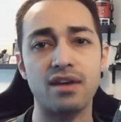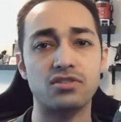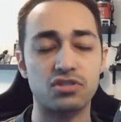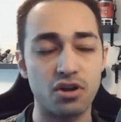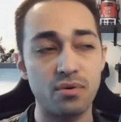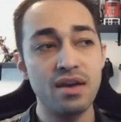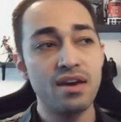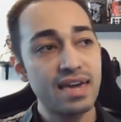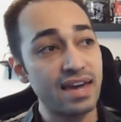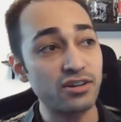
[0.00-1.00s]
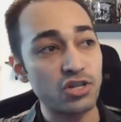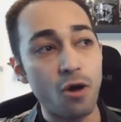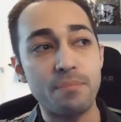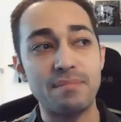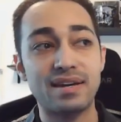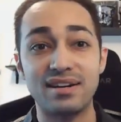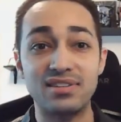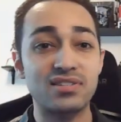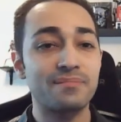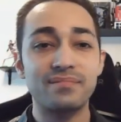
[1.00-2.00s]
So here's hoping, because